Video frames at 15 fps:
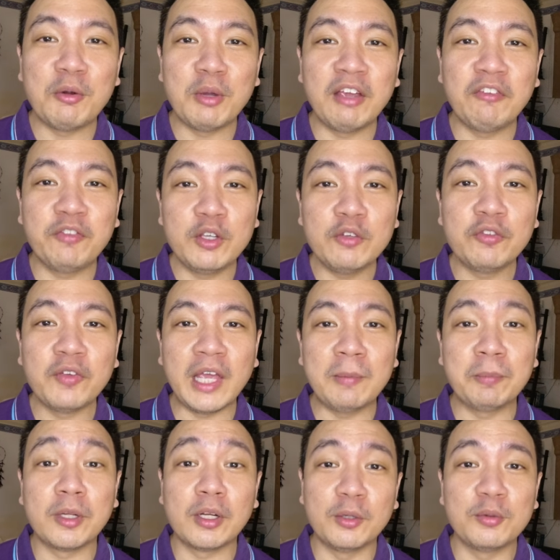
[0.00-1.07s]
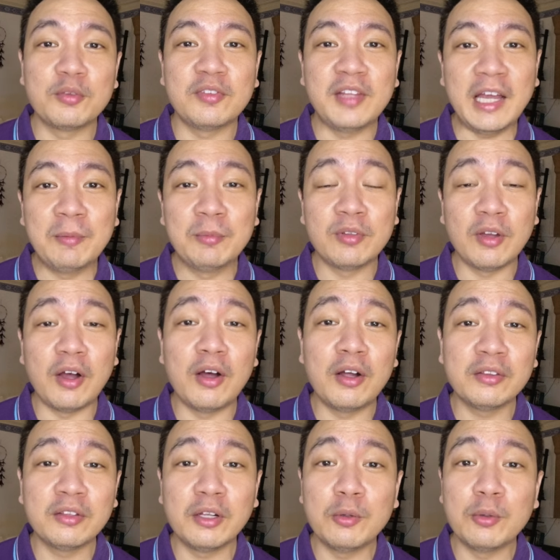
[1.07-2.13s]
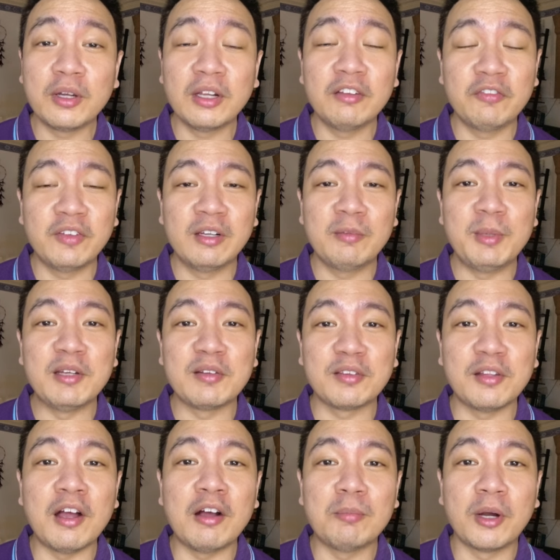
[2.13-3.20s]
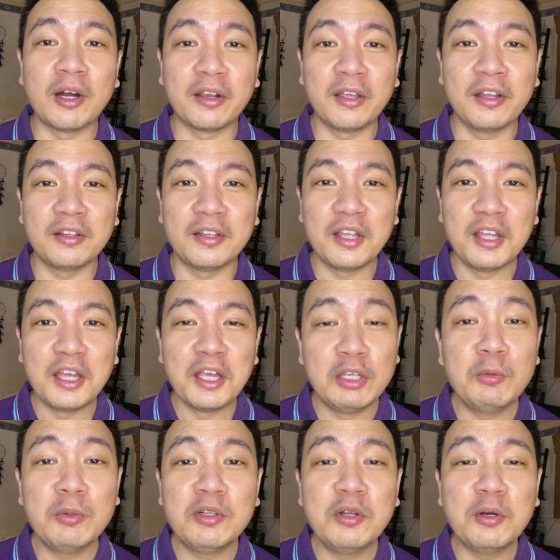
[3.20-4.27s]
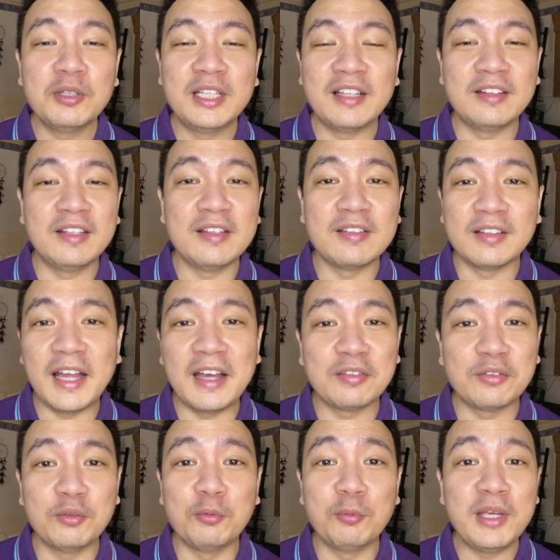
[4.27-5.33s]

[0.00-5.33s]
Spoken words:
Now, if you've kept close tabs on the local Philippine stock market, you would know that these last 2